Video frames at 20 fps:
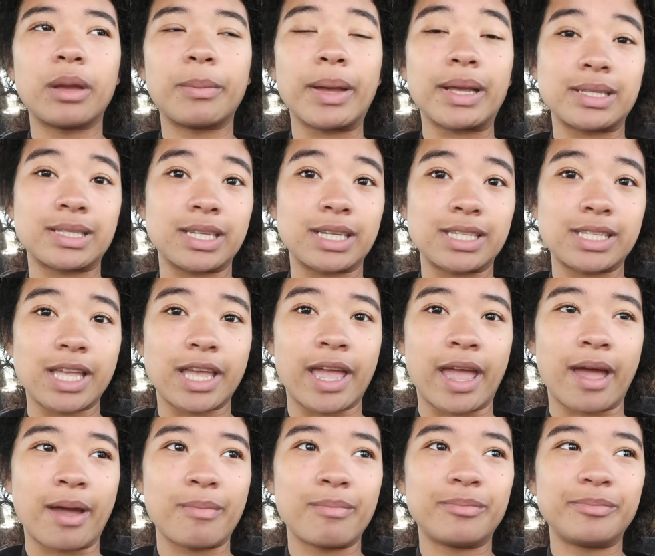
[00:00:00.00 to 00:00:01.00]
up at 6
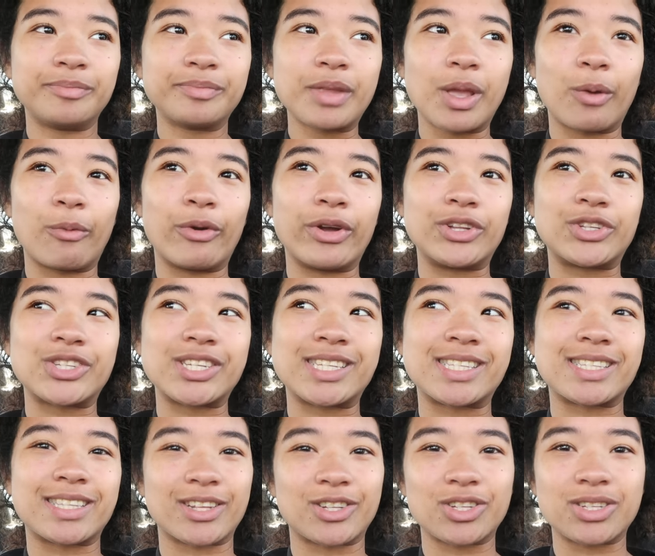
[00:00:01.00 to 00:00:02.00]
a.m., which is
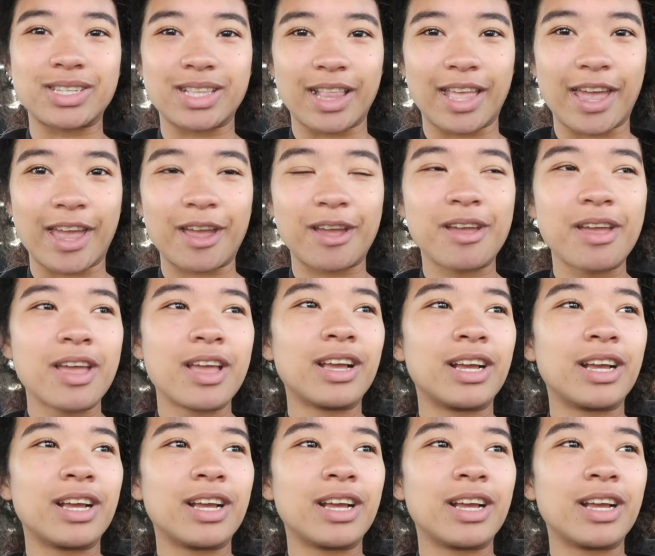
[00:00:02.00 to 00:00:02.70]
such a slay.